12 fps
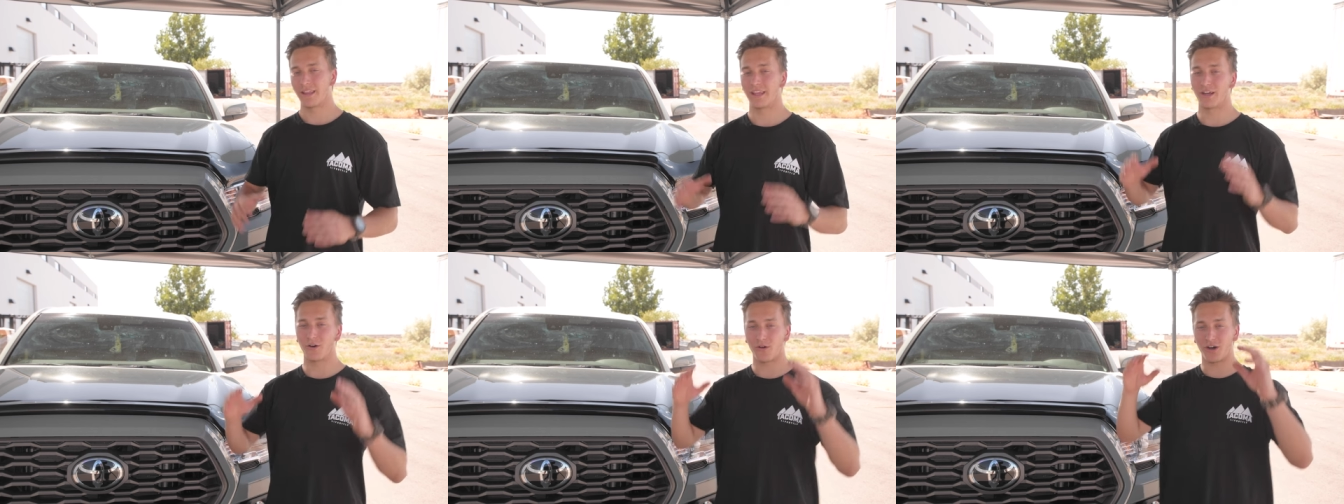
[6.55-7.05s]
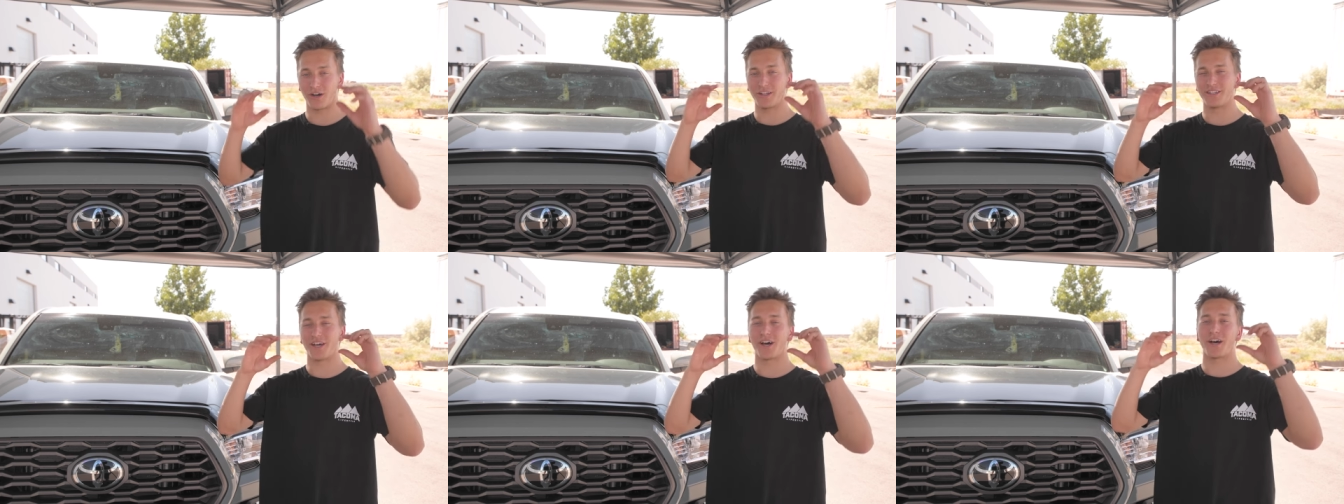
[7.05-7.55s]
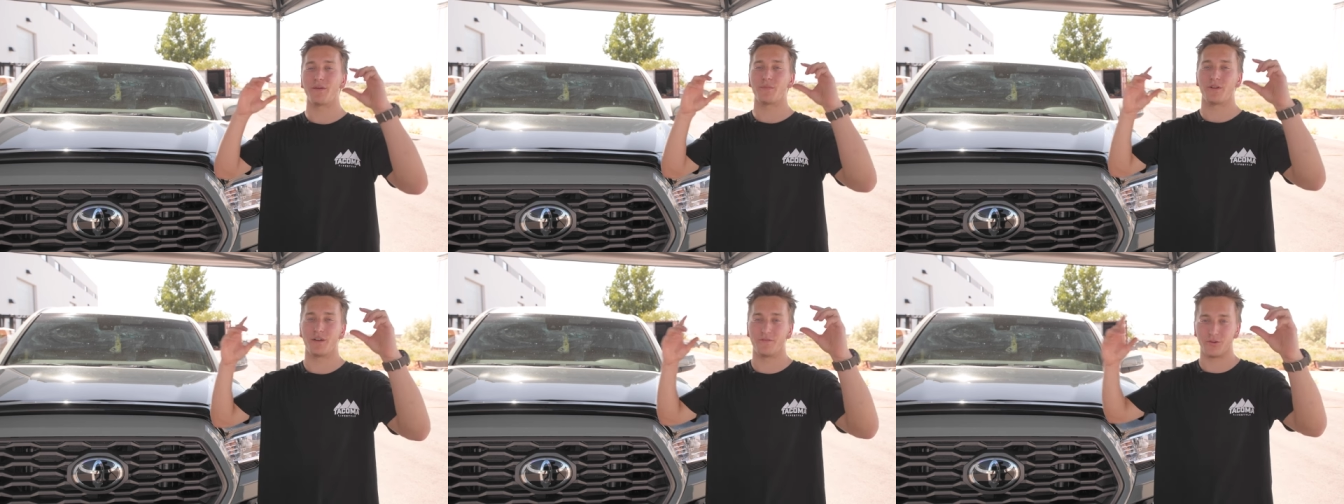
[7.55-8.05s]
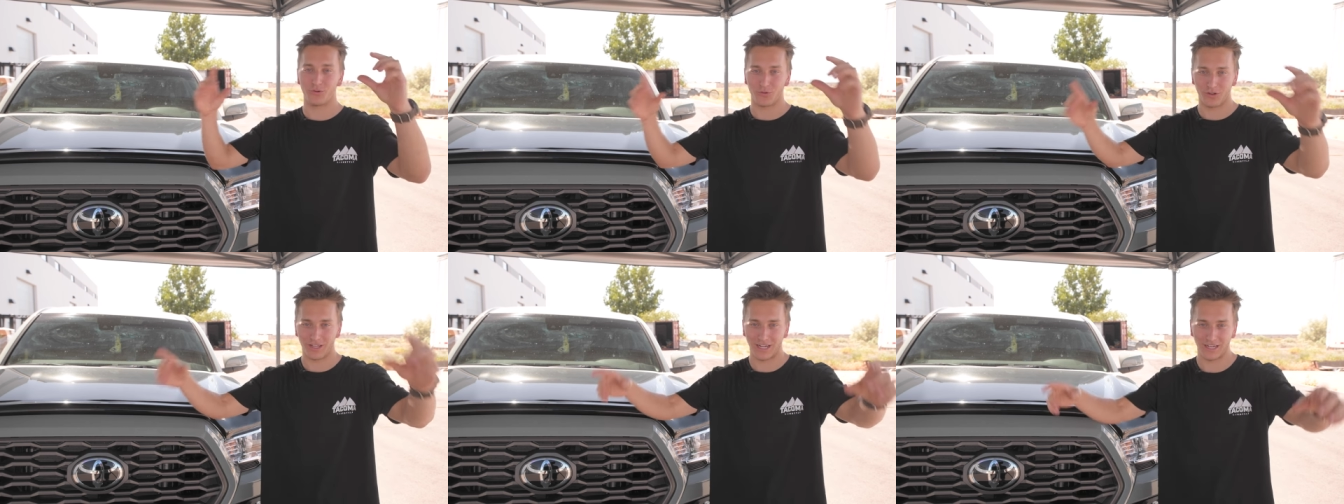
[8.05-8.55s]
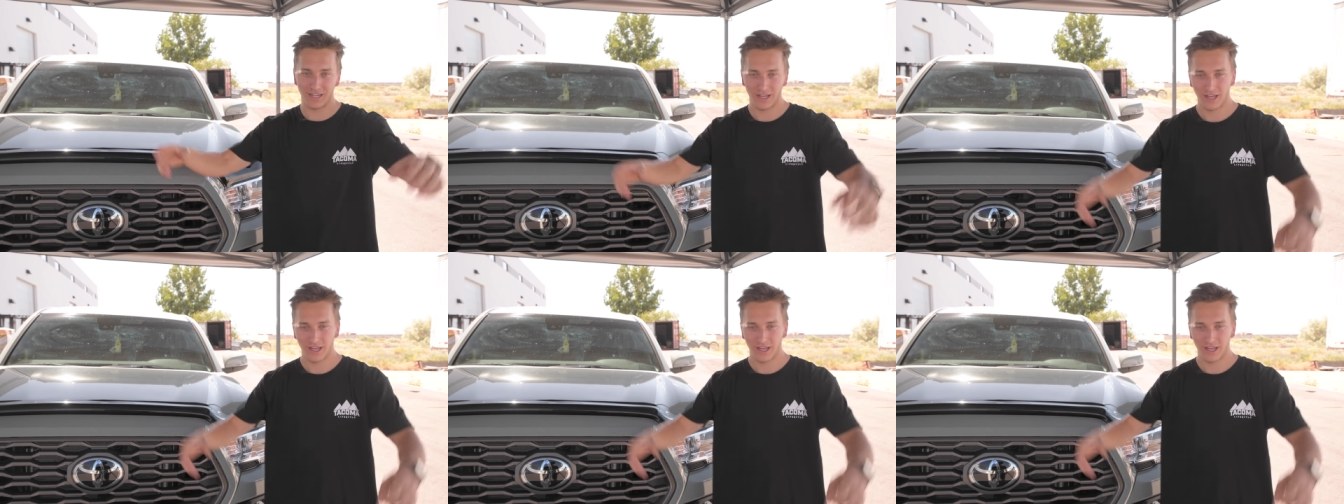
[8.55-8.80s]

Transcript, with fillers: They go on top of your door line.